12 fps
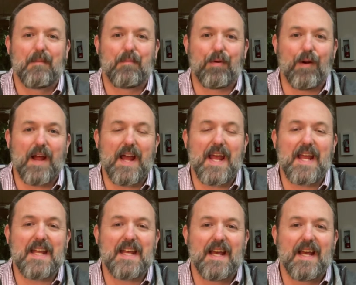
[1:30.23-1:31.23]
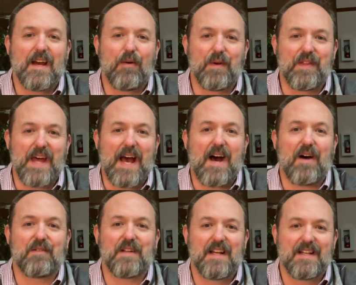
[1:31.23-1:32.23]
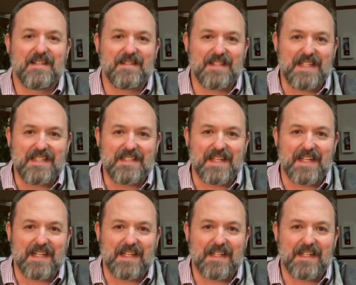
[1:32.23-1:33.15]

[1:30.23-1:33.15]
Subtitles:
"Pray without ceasing."